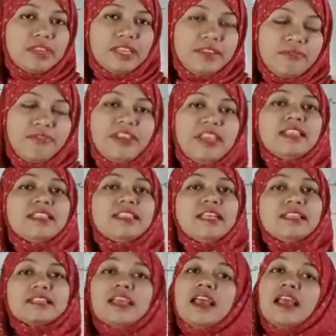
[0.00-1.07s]
feel that
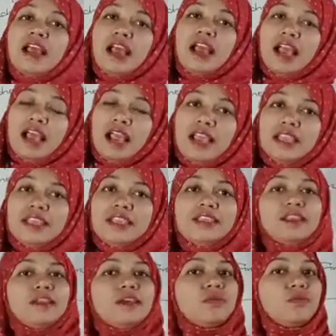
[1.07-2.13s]
I
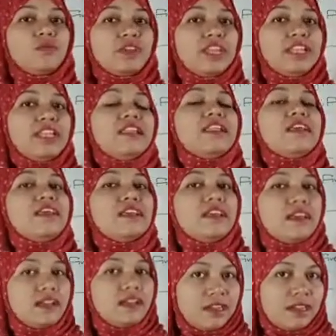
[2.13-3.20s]
will
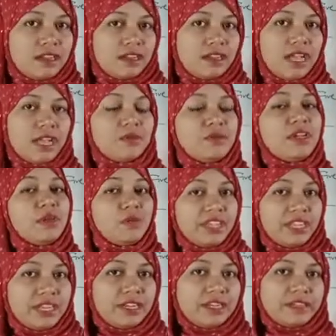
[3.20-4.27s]

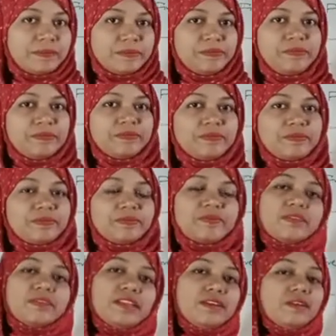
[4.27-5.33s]
win.
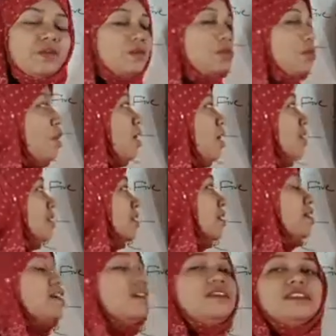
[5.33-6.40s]
Who thought?
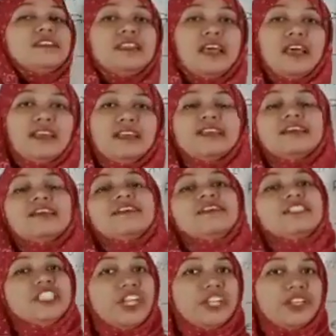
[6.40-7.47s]
The
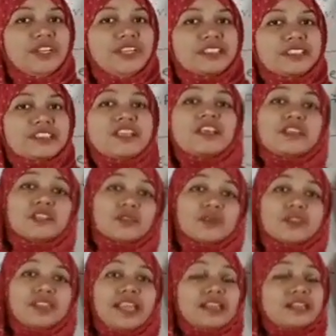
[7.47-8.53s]
tortoise. So
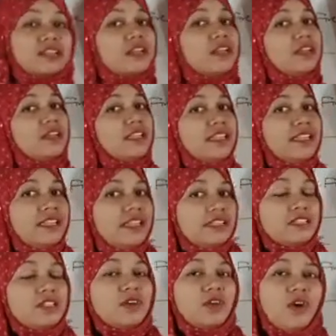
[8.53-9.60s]
that
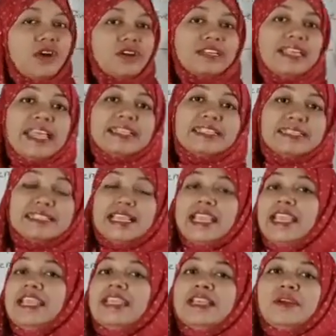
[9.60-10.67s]
it not stay
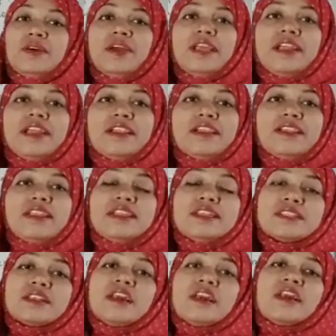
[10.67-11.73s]
anywhere. It
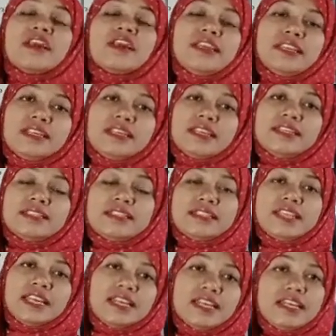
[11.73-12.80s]
is
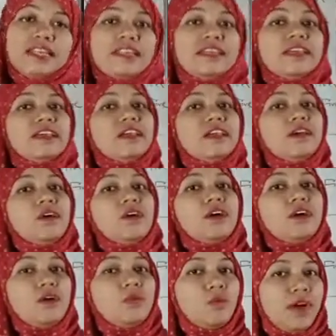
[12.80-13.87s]
steadily
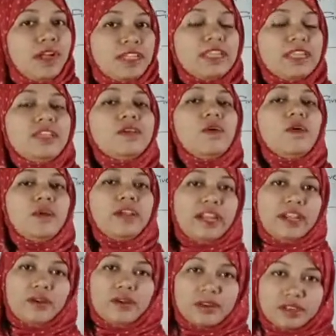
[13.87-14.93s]
walking on and
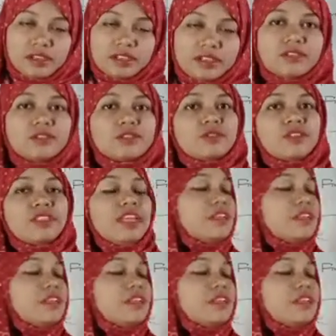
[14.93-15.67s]
on. So that